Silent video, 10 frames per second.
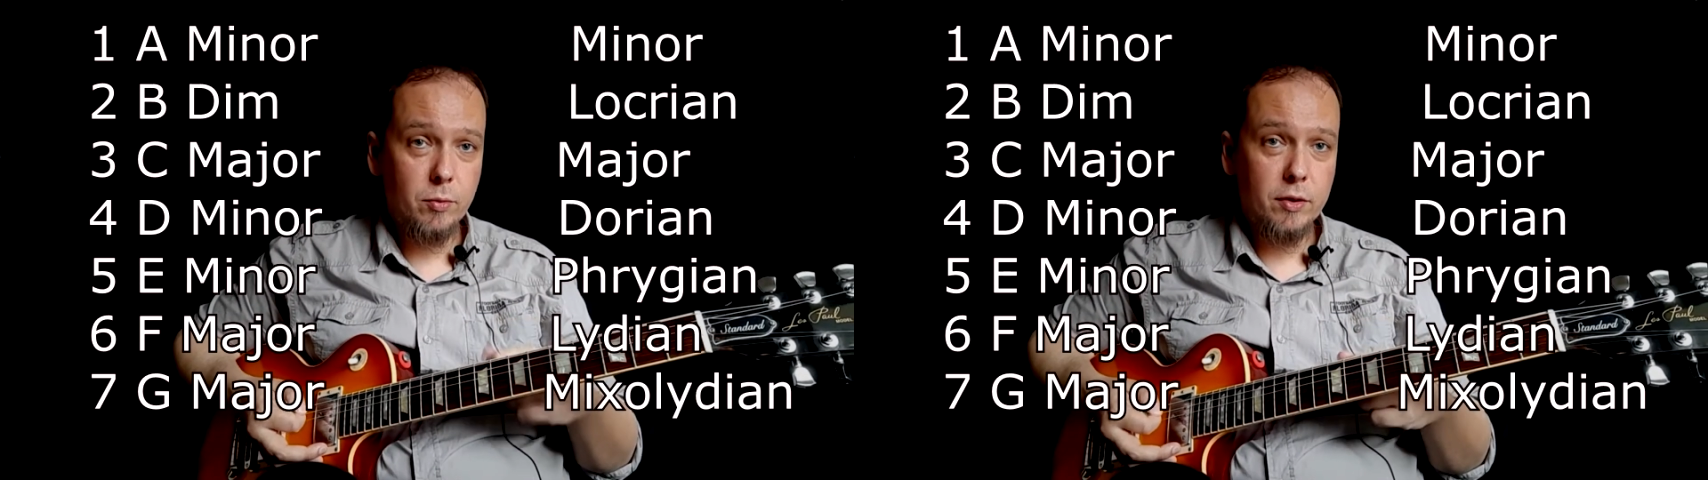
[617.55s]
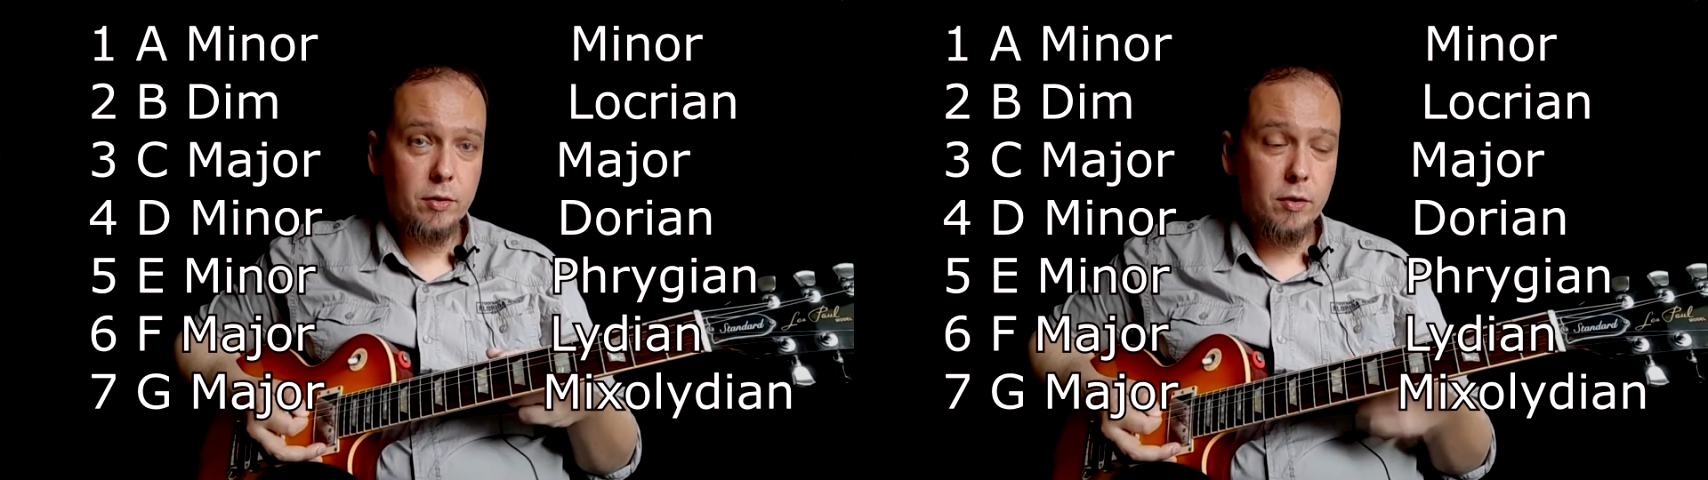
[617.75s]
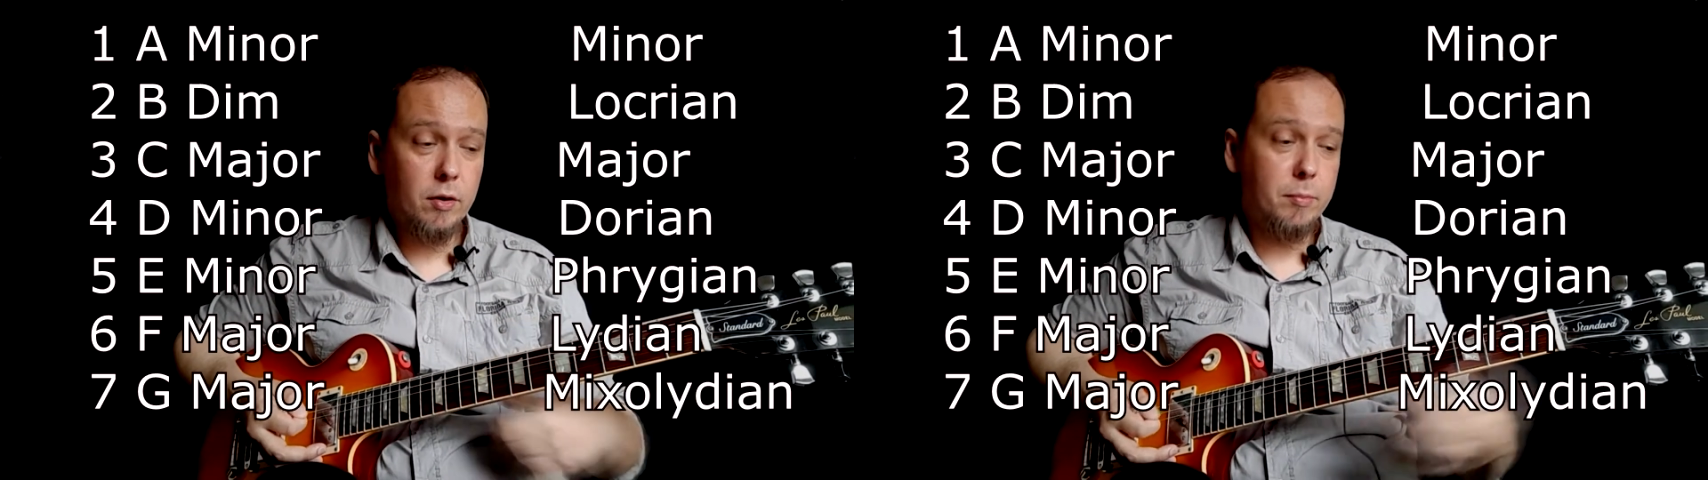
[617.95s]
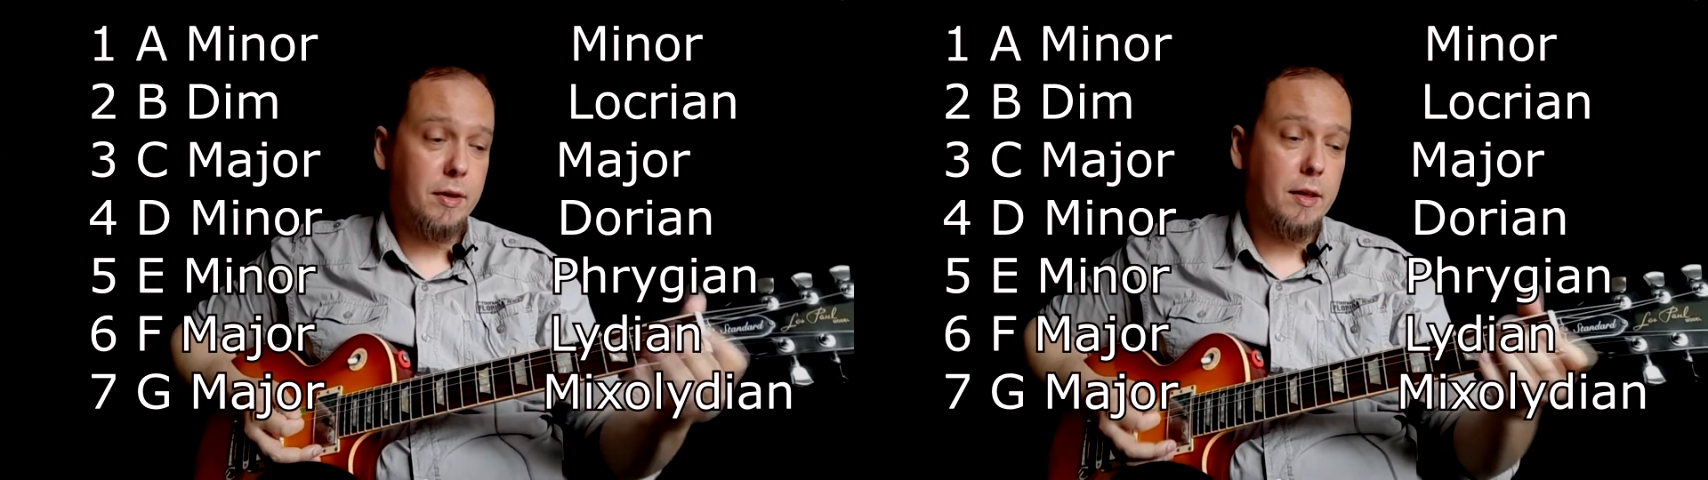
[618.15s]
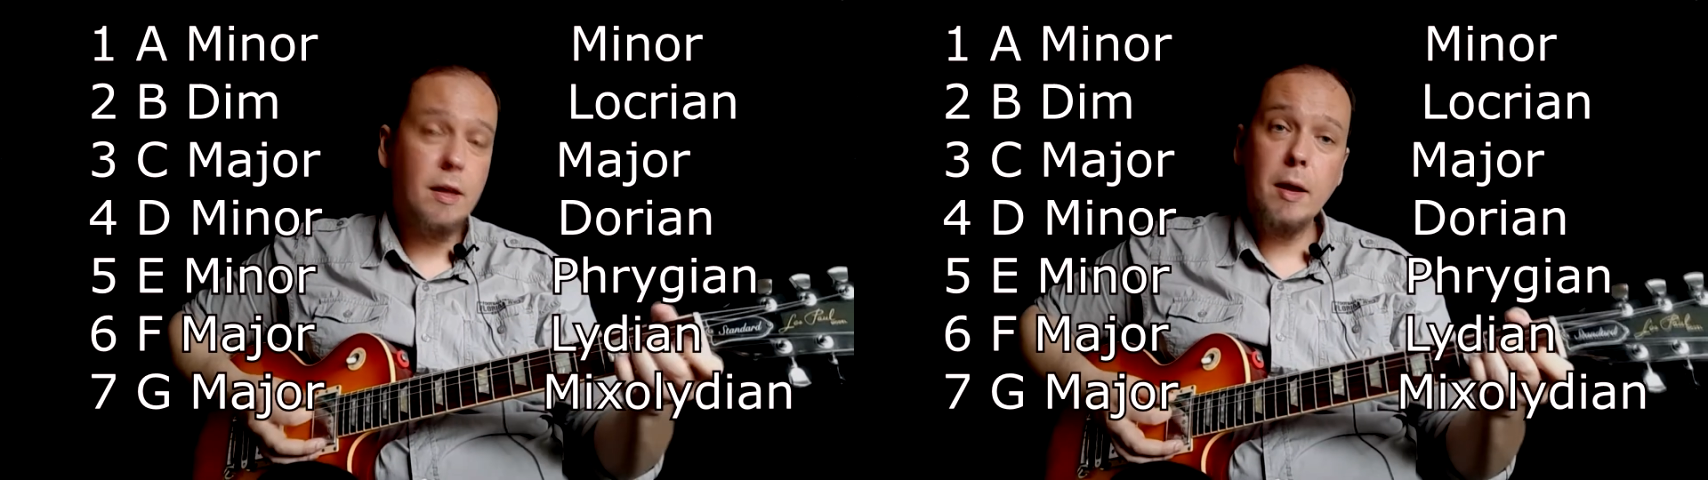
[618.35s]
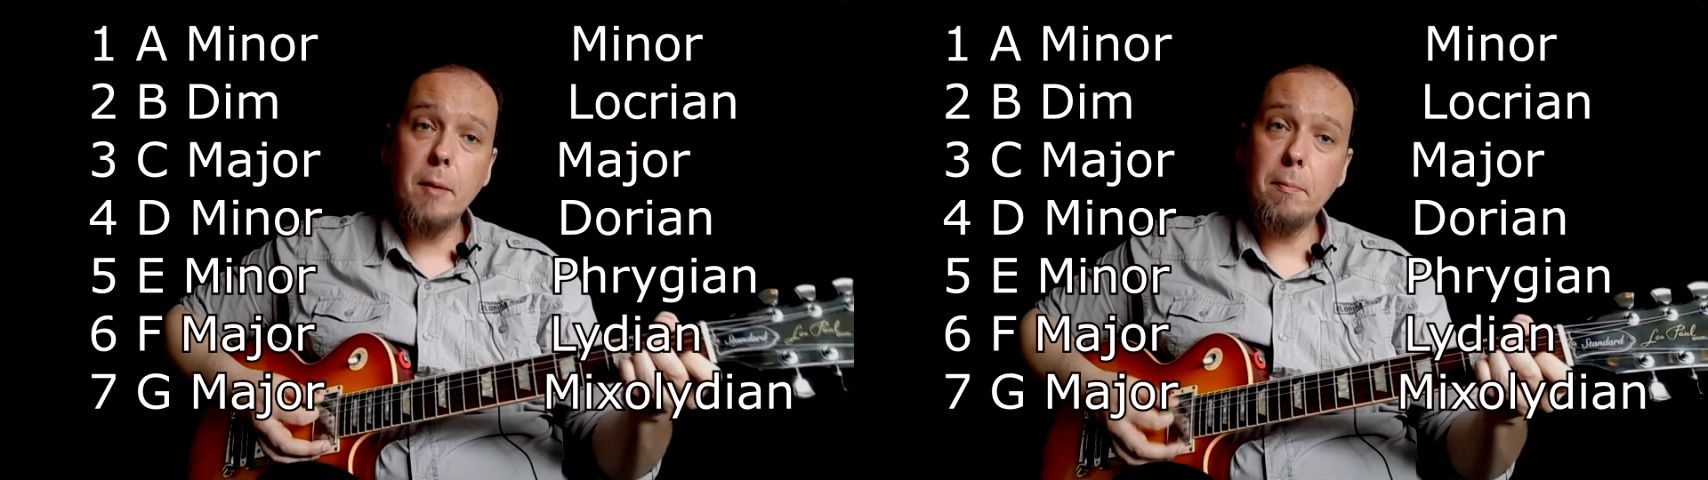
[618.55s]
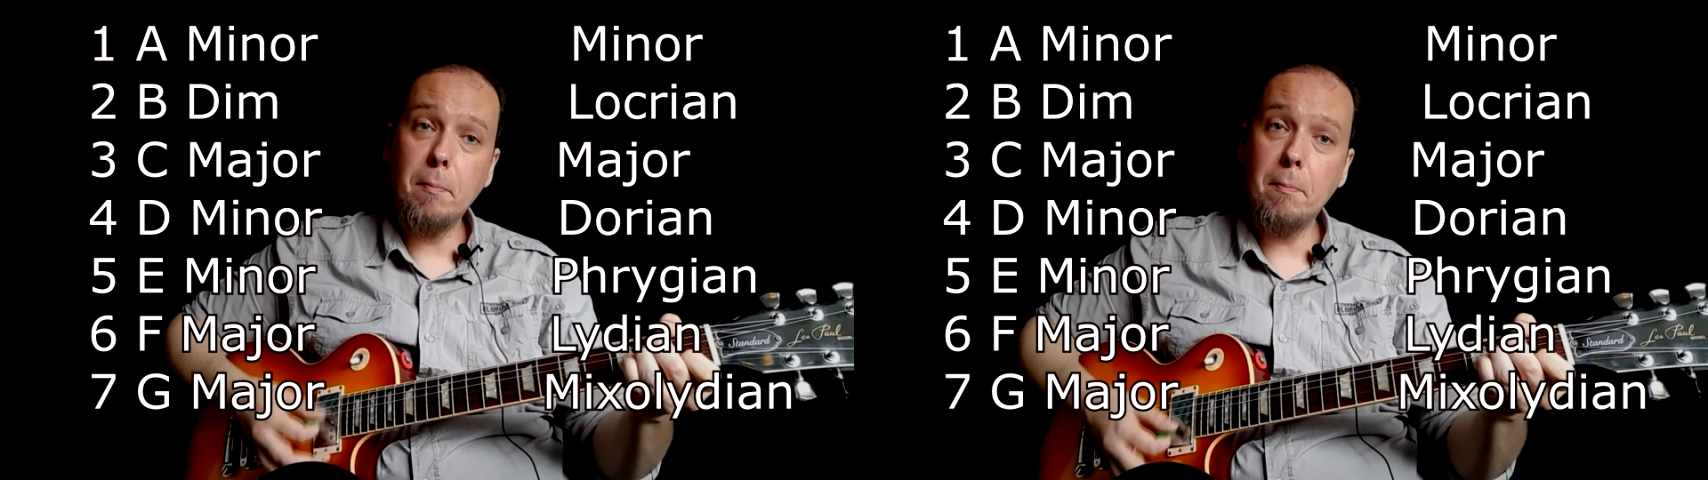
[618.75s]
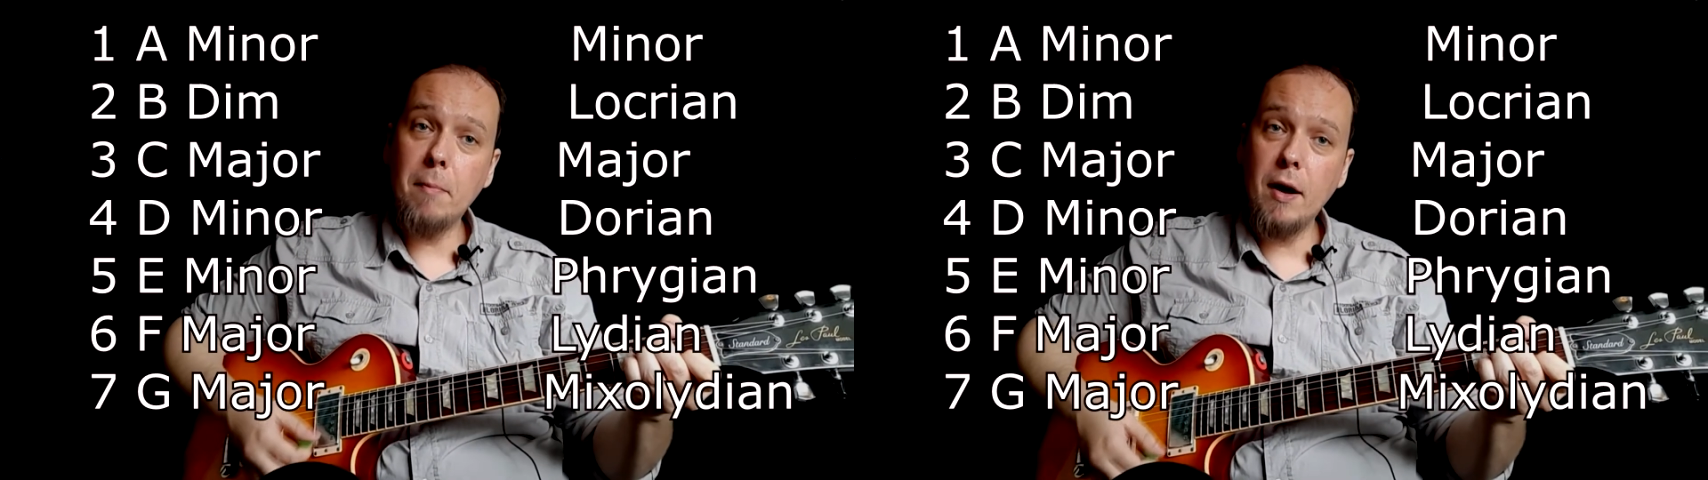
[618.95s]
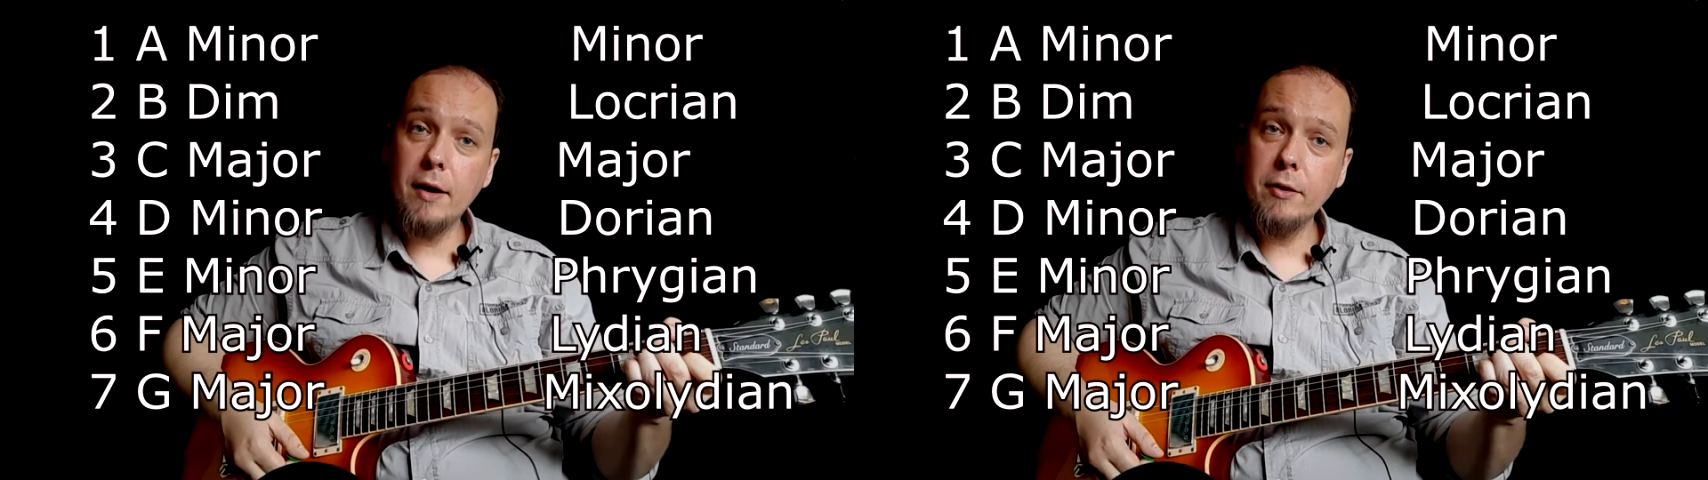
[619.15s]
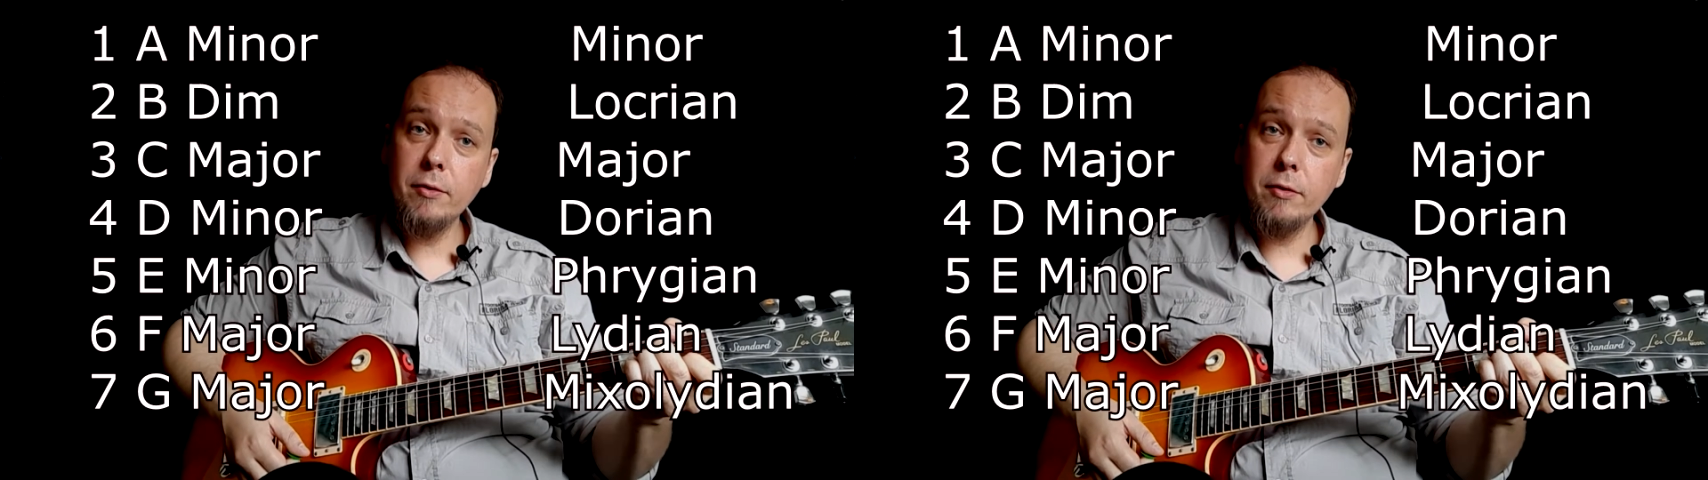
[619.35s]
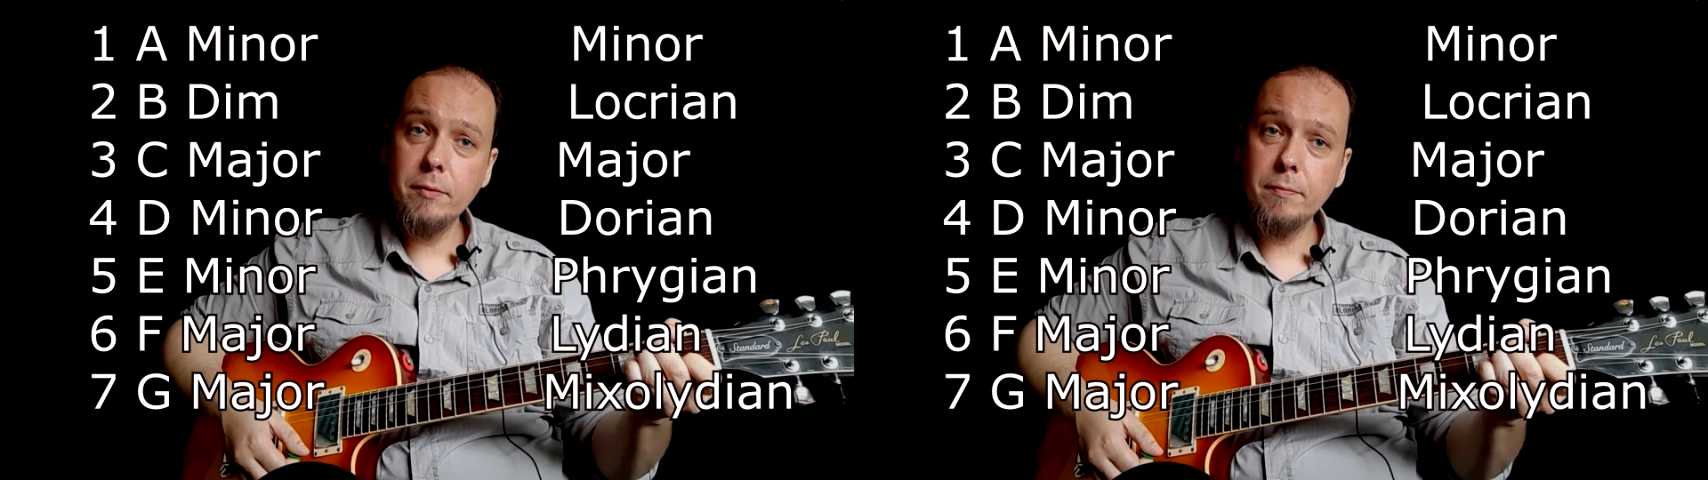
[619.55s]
which are going to be minor,